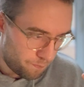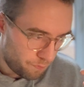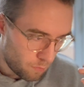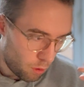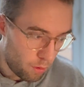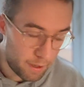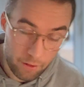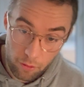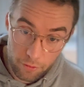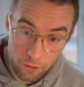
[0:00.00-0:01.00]
Or it
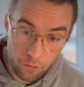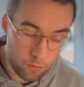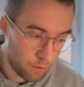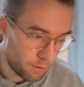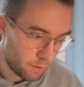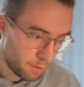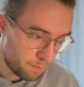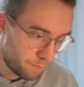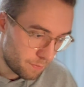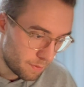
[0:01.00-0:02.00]
also
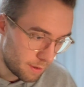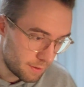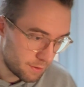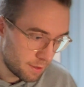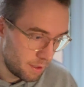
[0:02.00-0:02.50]
is